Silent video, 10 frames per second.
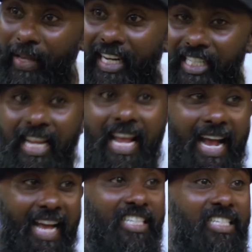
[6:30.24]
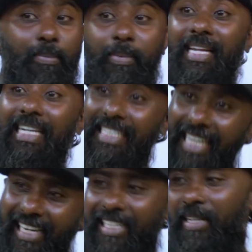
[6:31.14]
weeds has to be
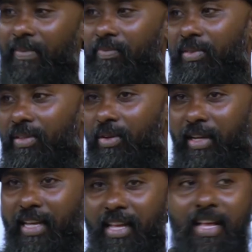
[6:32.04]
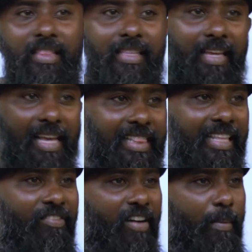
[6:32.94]
dealt. Okay? The
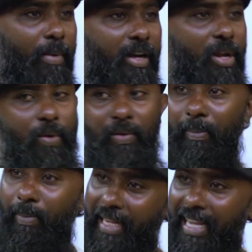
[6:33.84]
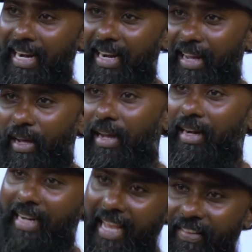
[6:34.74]
healthy farmer will bring an
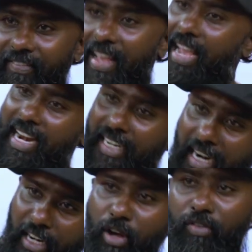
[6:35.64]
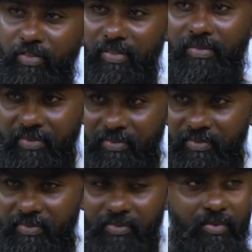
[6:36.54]
knife and cut it off.
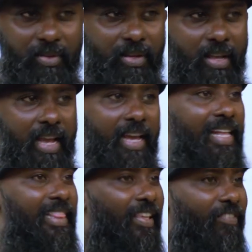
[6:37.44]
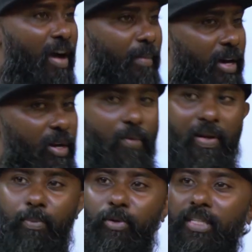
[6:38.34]
A healthy farmer
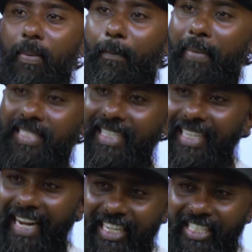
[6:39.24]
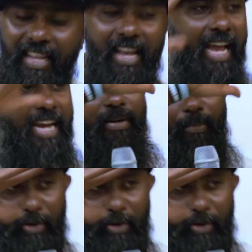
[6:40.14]
will put the pesticides and